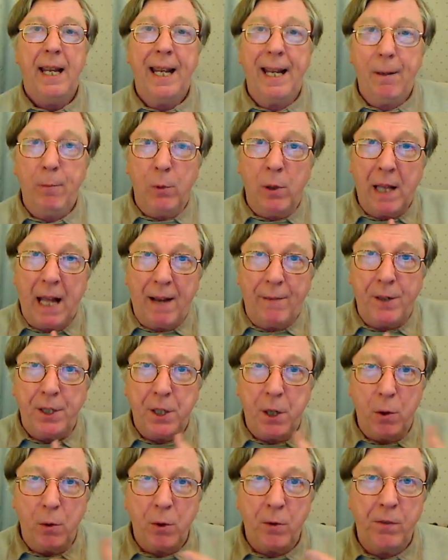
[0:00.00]
It will have
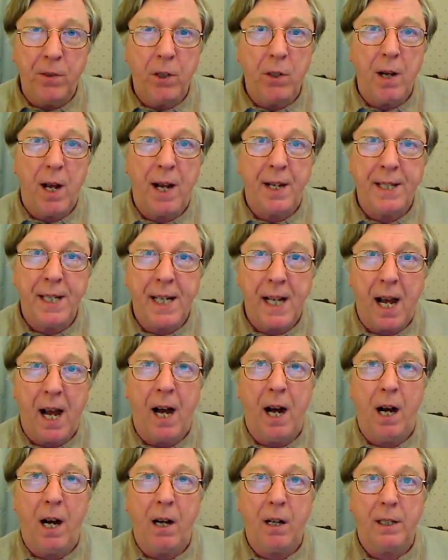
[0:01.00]
an overriding
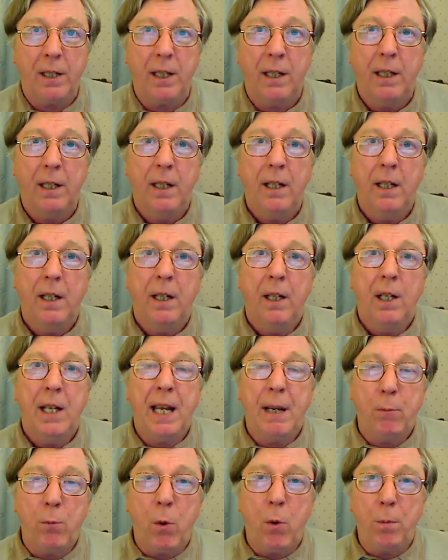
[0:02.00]
arc.
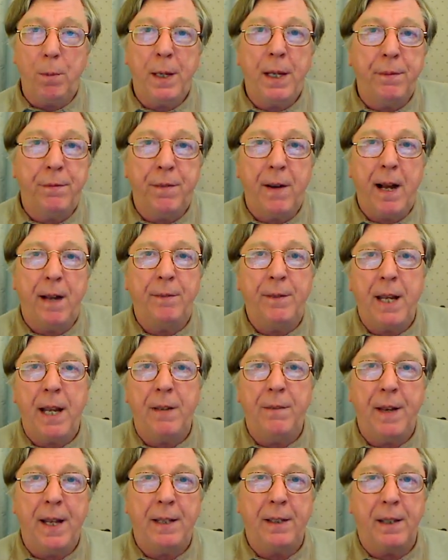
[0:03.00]
It won't be a 5-day
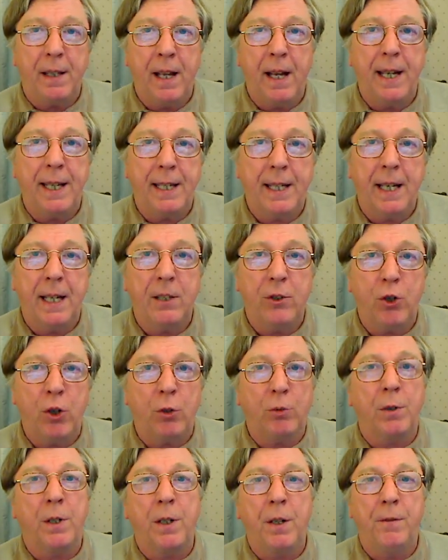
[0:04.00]
event like
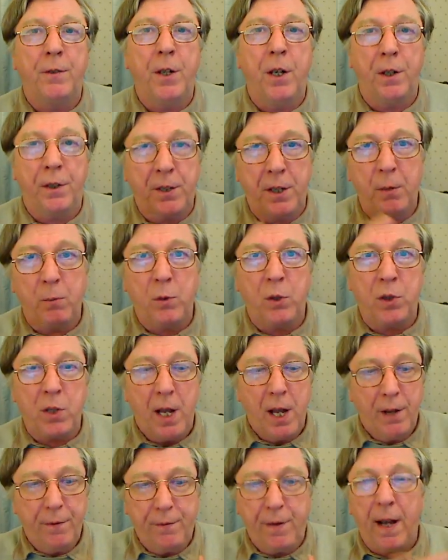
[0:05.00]
Children of Earth that
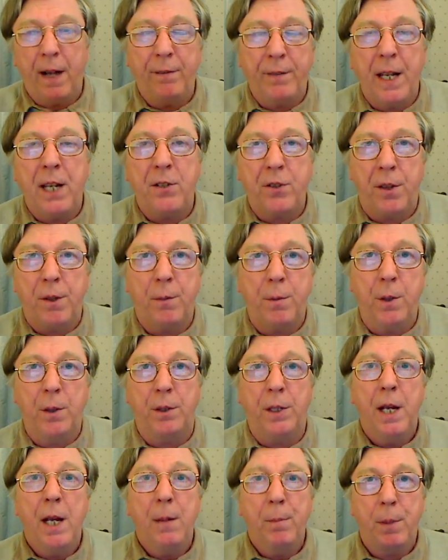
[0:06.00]
was 5 days on the
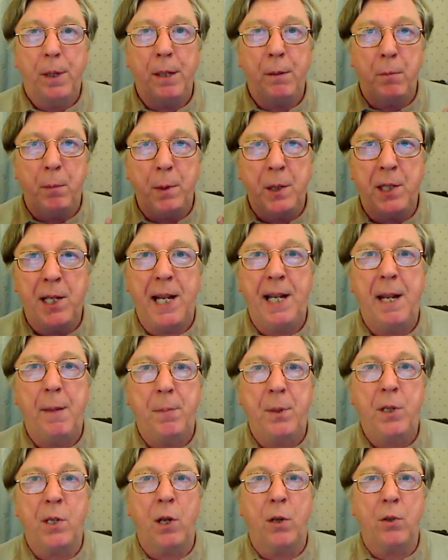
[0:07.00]
run, but it will be 10
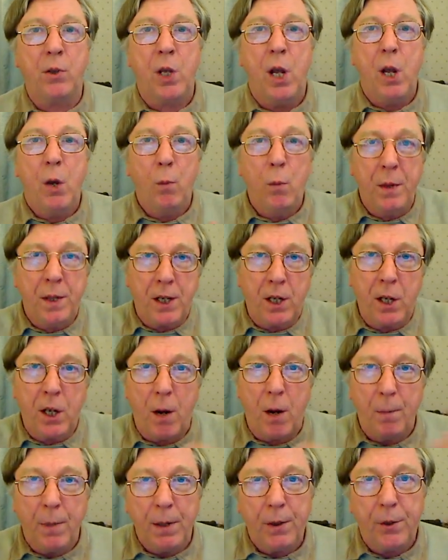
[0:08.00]
episodes with a
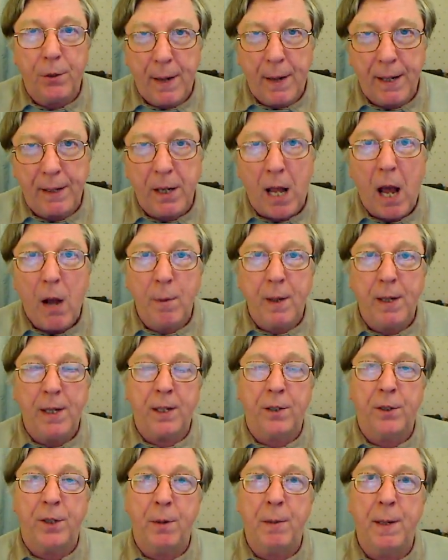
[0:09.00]
common thread
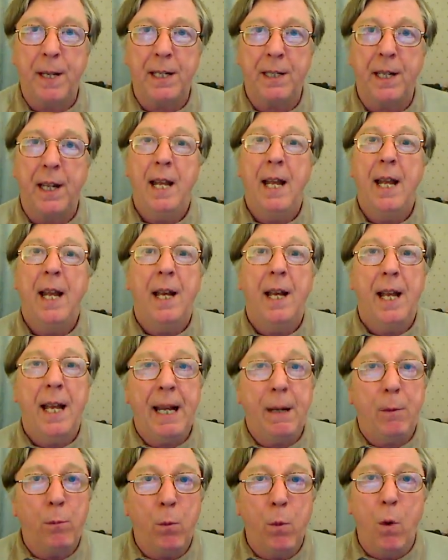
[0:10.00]
running through it.
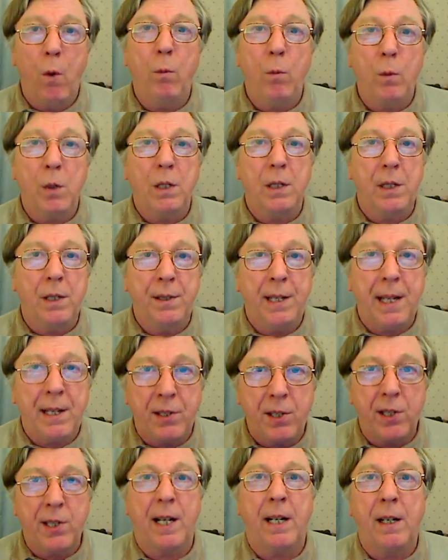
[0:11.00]
It won't
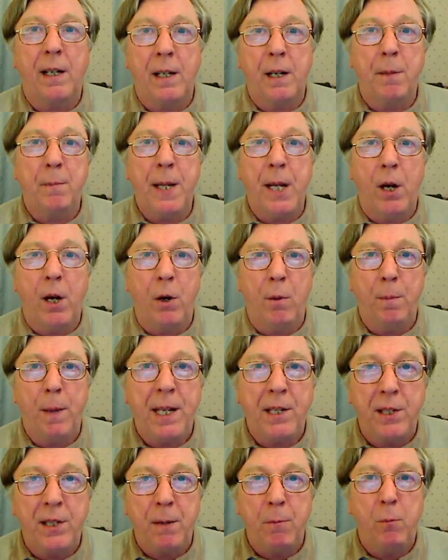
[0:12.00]
necessarily be all
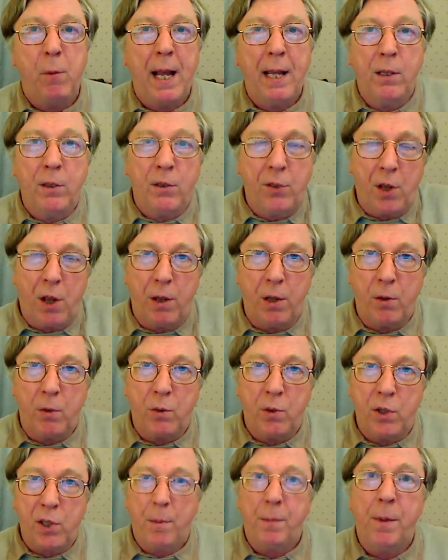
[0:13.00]
based in Wales,
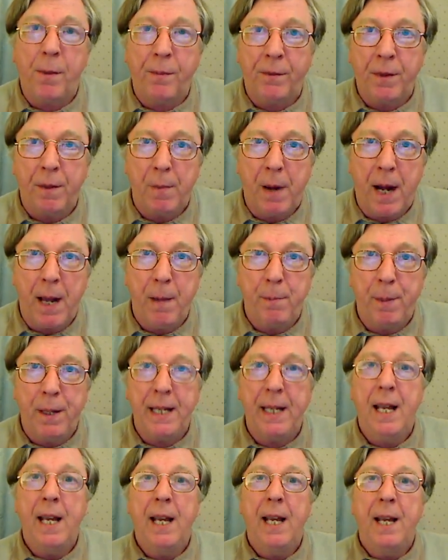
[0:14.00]
although some of it might
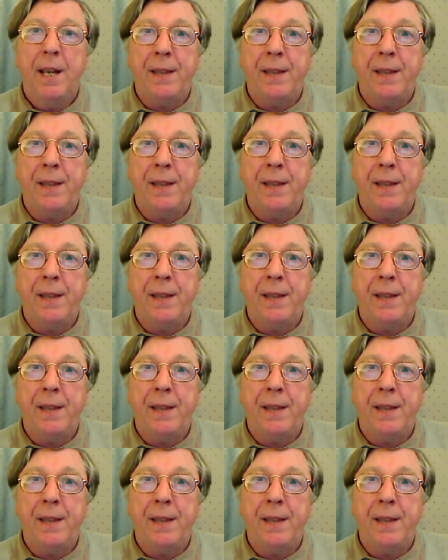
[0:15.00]
be.